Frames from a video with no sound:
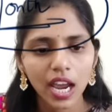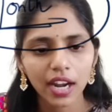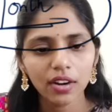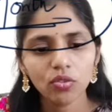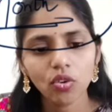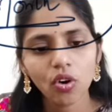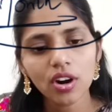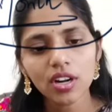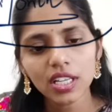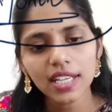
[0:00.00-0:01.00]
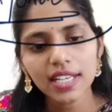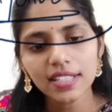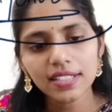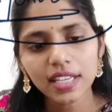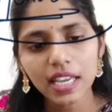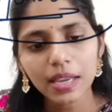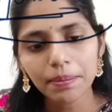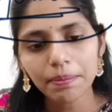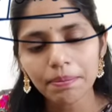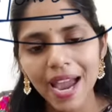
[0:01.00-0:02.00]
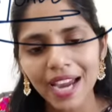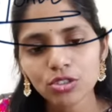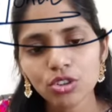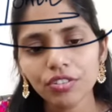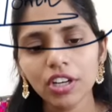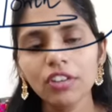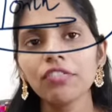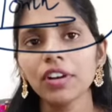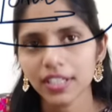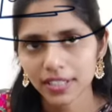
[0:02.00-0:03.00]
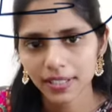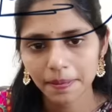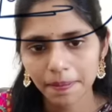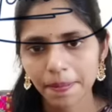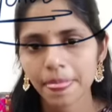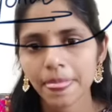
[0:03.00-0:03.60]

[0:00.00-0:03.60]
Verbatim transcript: and what is the impact of inflation